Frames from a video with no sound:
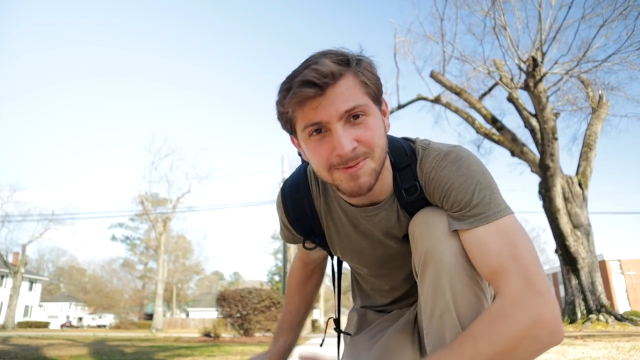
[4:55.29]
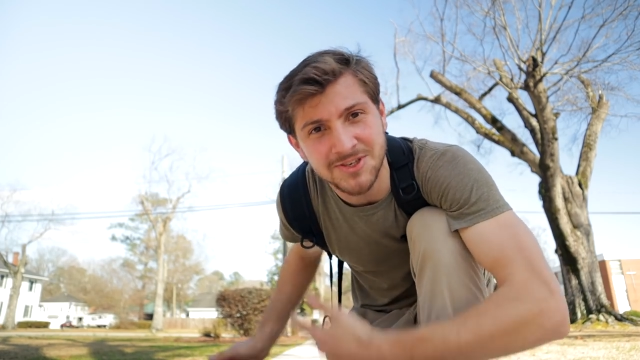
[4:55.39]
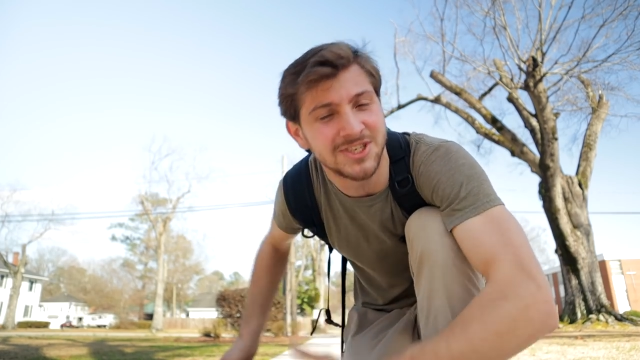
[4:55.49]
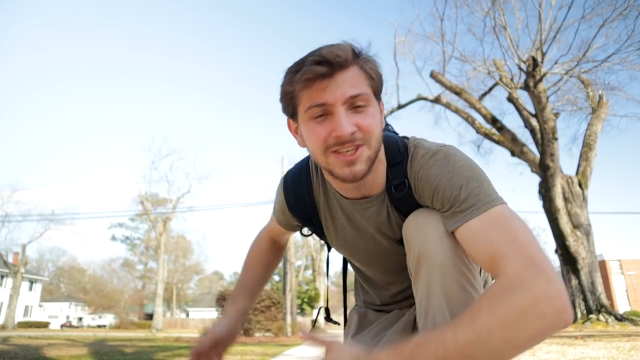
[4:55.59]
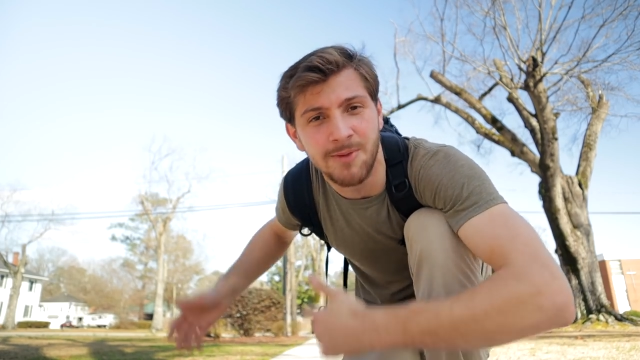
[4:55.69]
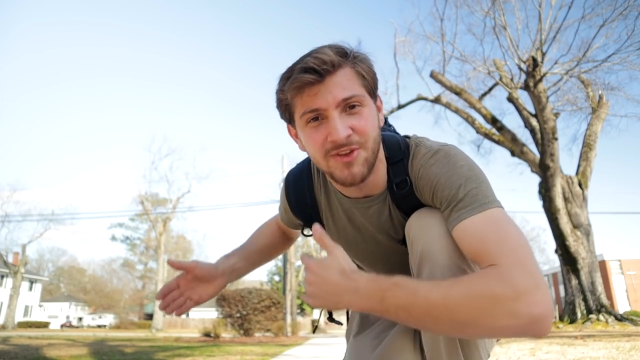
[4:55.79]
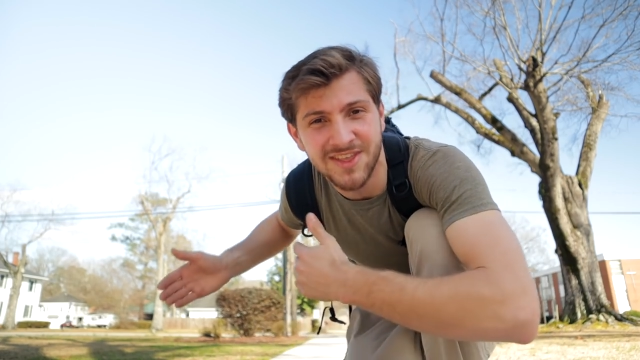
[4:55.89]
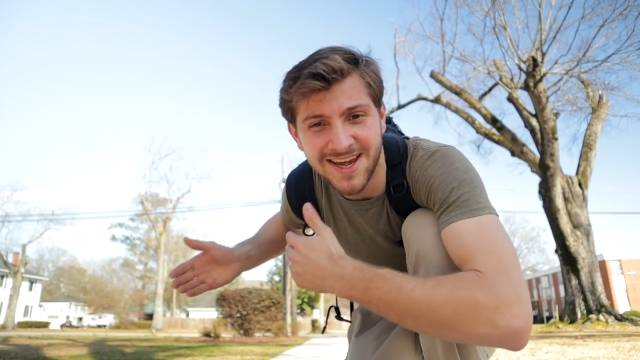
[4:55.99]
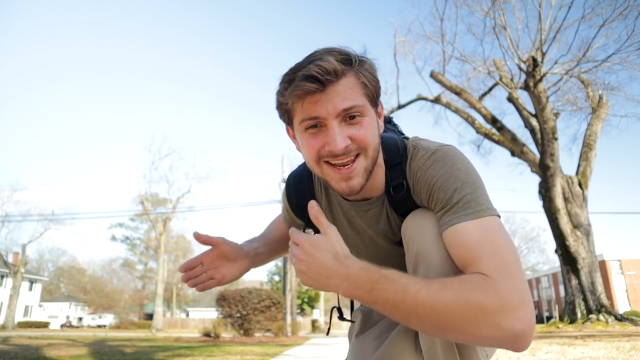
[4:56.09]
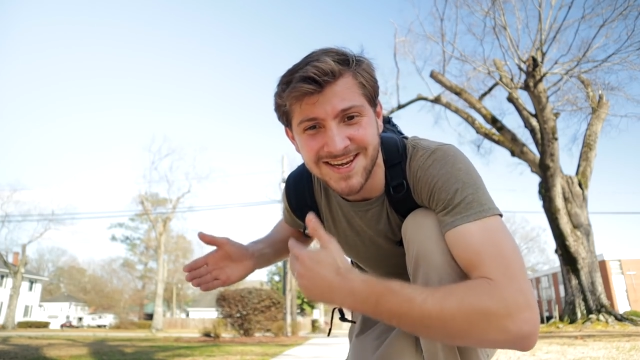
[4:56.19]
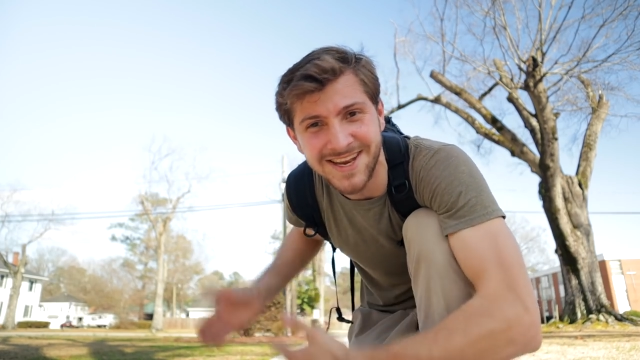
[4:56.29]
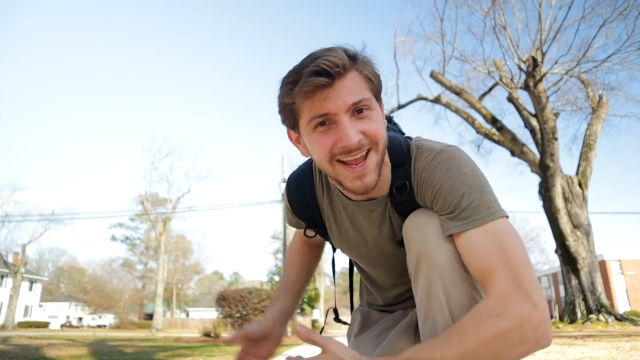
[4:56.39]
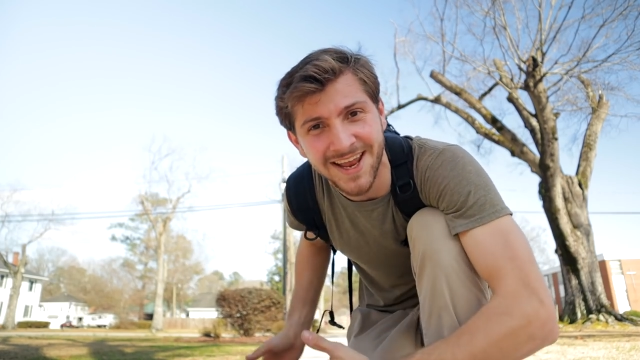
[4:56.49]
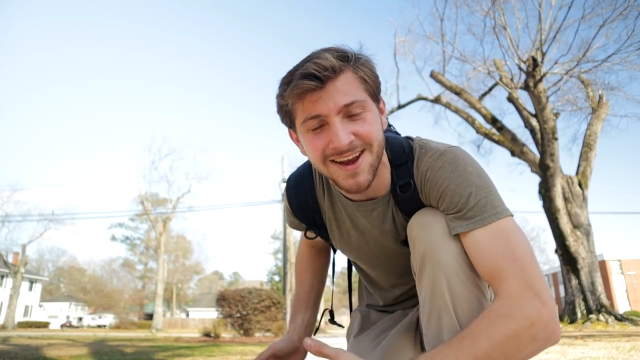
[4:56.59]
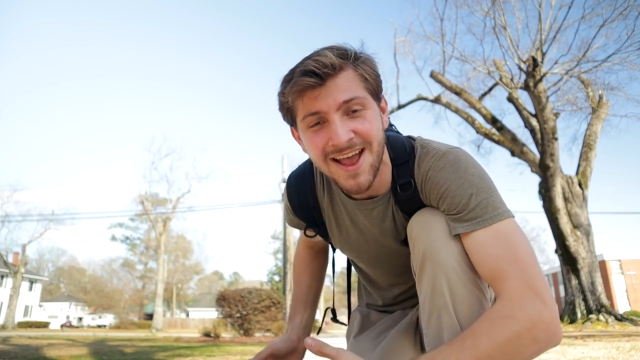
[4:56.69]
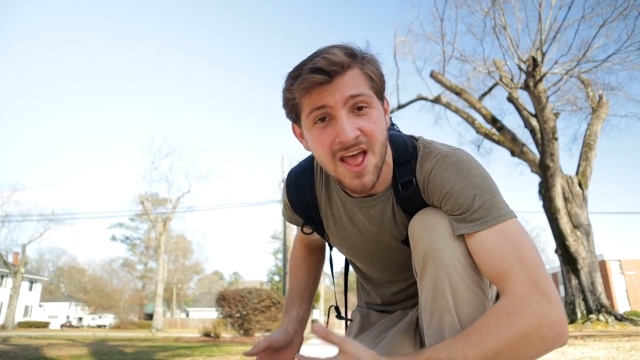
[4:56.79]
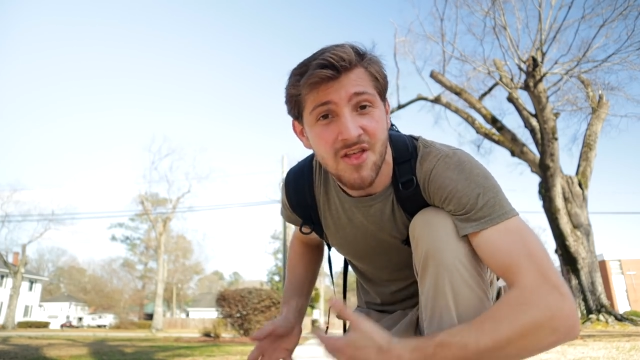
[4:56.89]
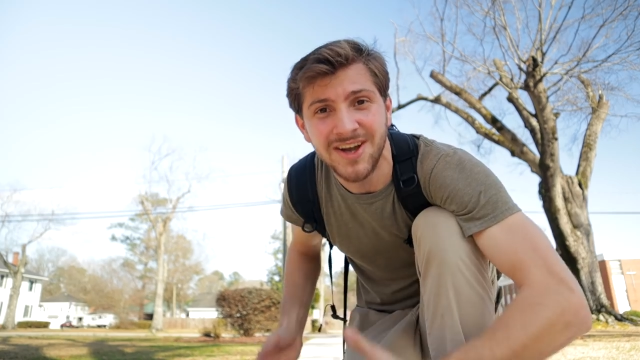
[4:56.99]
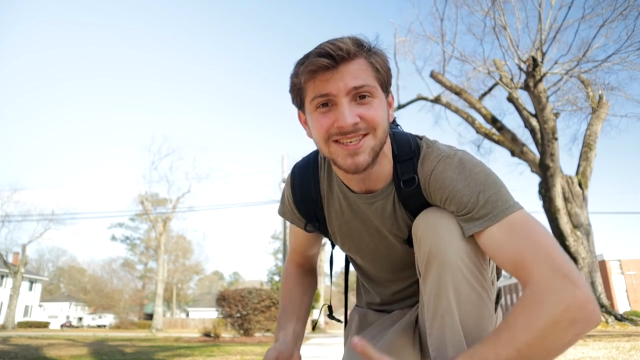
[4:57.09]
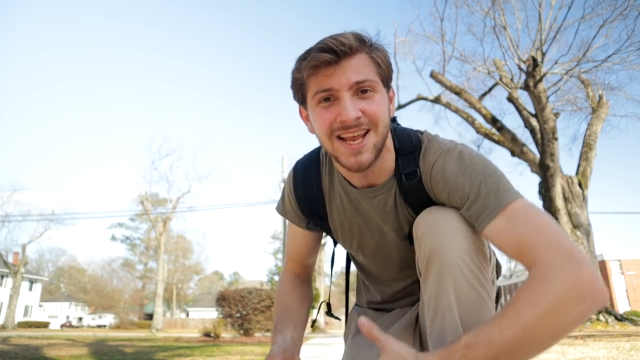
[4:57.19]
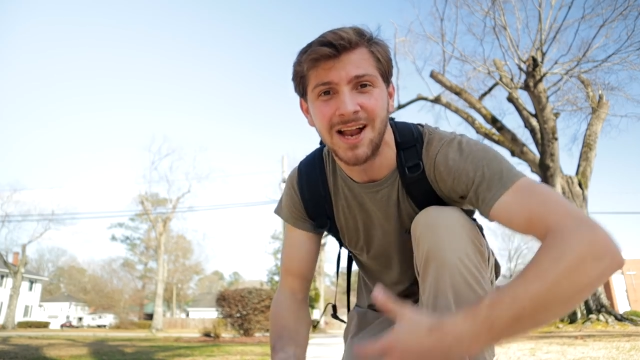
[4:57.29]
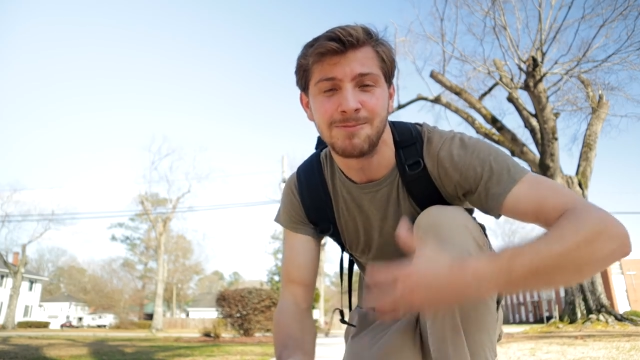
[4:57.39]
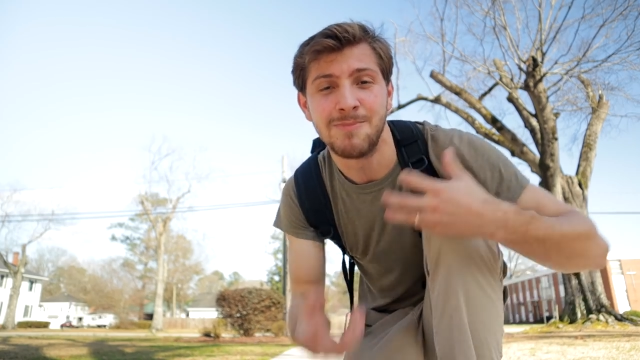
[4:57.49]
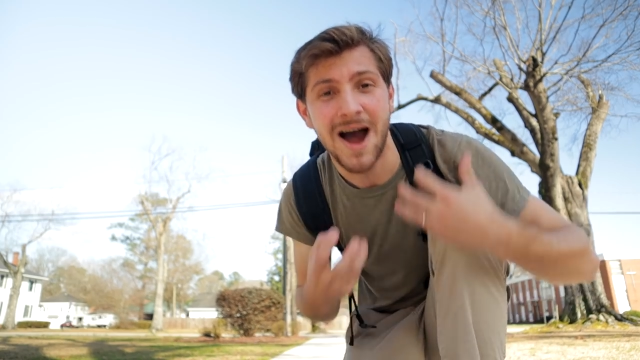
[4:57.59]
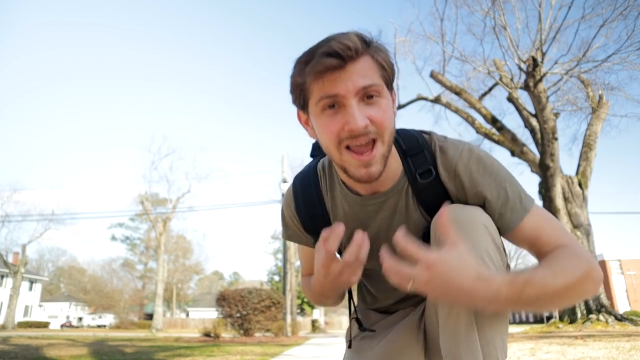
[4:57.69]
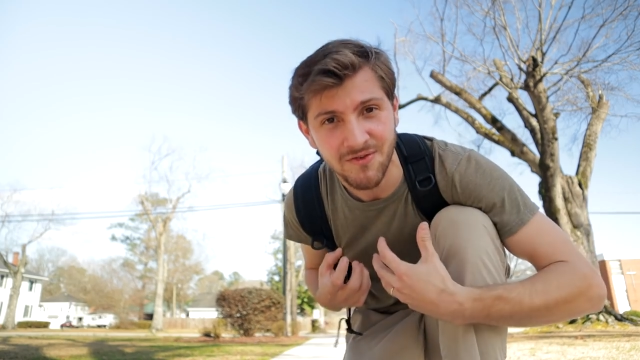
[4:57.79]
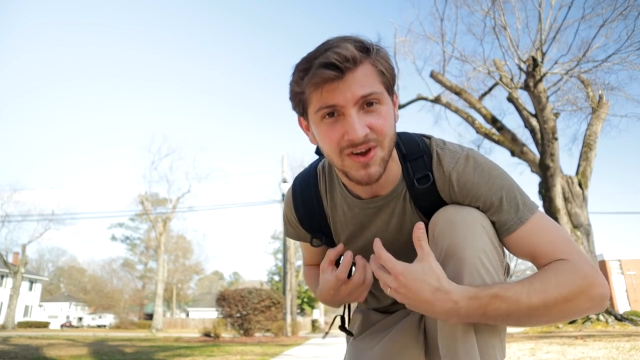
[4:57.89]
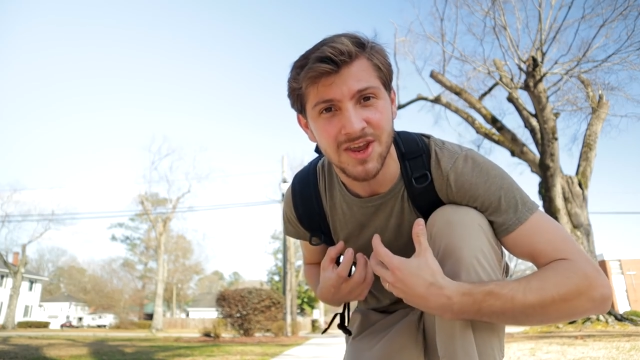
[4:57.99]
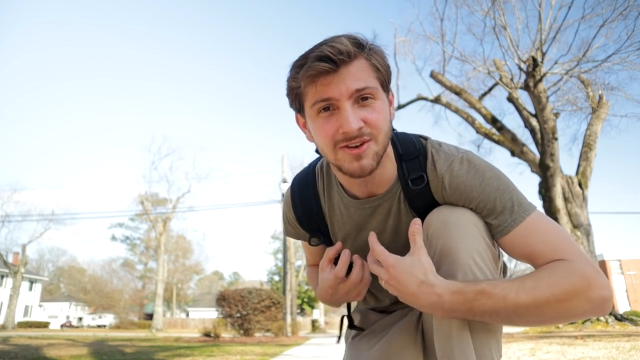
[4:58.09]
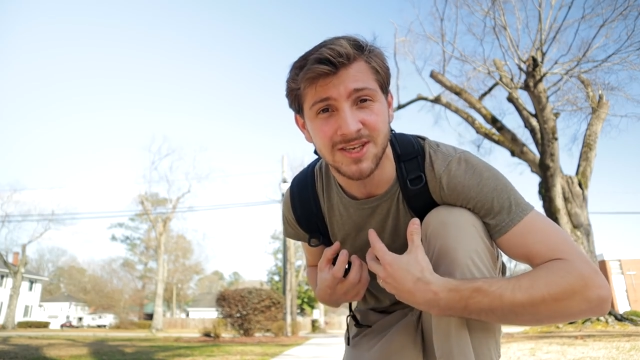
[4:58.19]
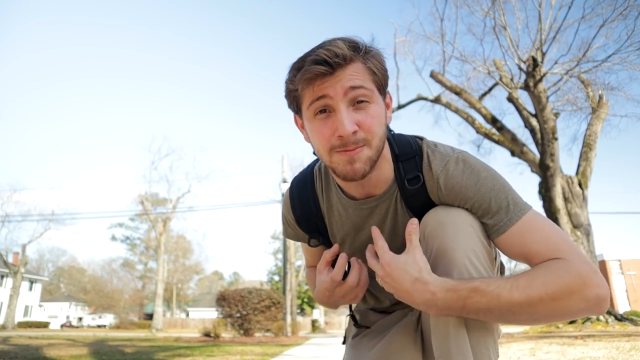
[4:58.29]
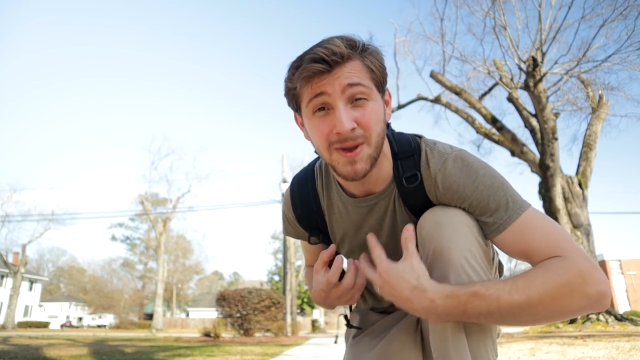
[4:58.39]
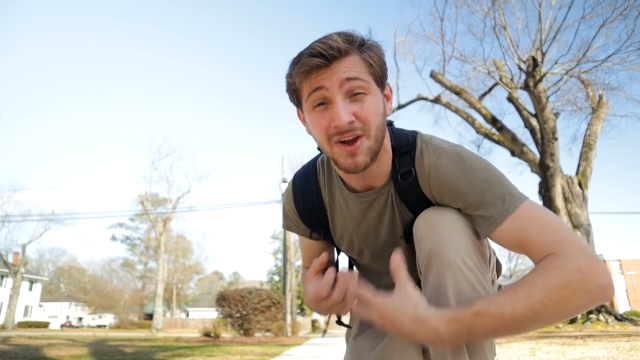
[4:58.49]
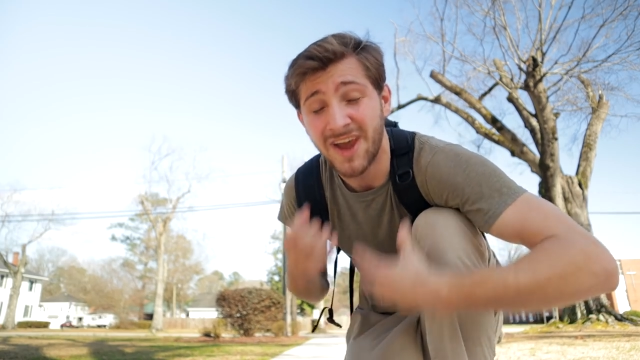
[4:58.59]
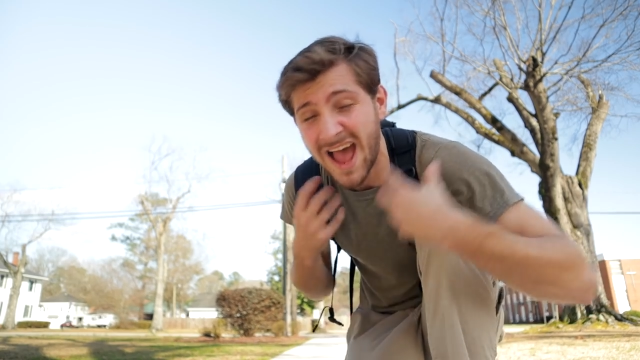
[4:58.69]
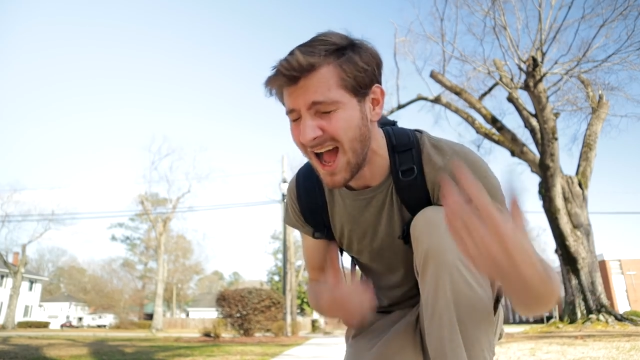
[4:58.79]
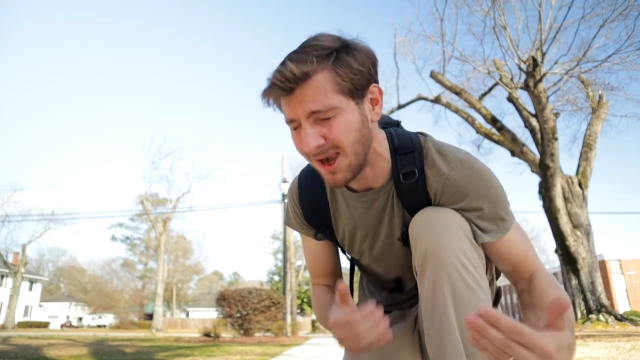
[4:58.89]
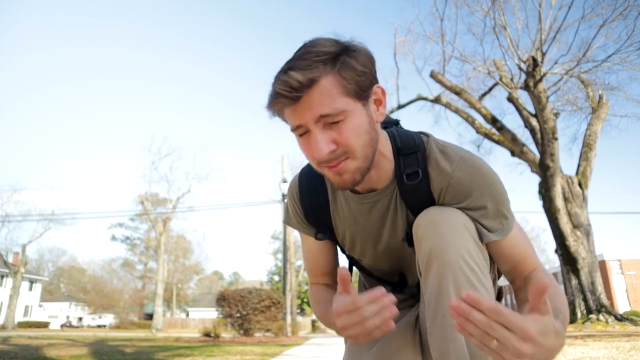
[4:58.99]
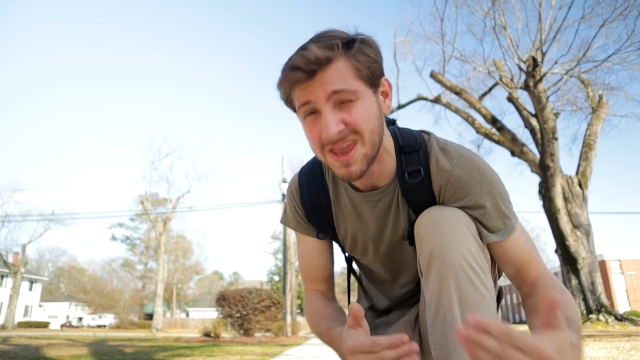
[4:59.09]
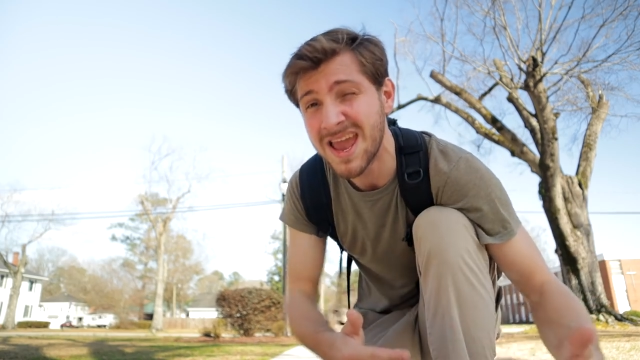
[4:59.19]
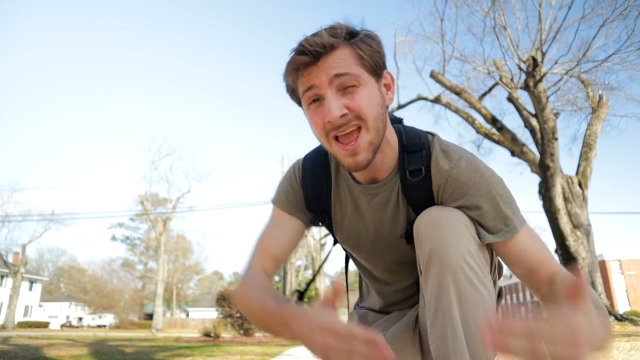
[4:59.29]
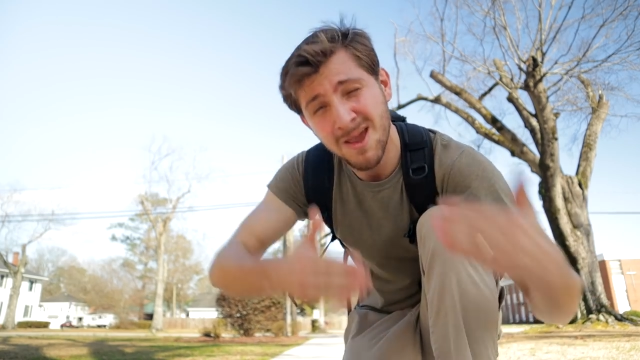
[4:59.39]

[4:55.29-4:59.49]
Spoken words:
but just something that he did that has helped my videos get better and helped me